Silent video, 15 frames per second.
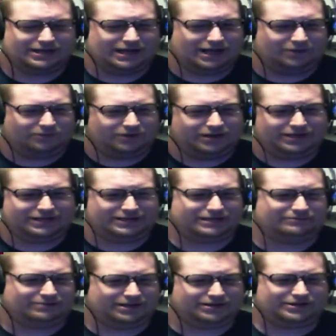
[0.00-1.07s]
I wanted to
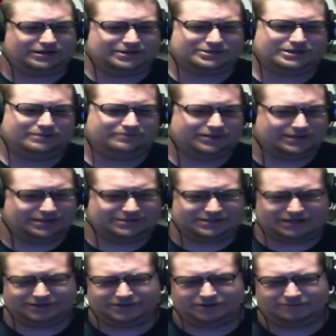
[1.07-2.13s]
get my thoughts and opinions
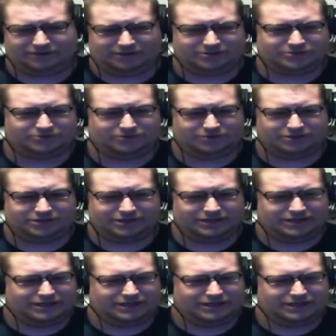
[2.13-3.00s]
out there about George,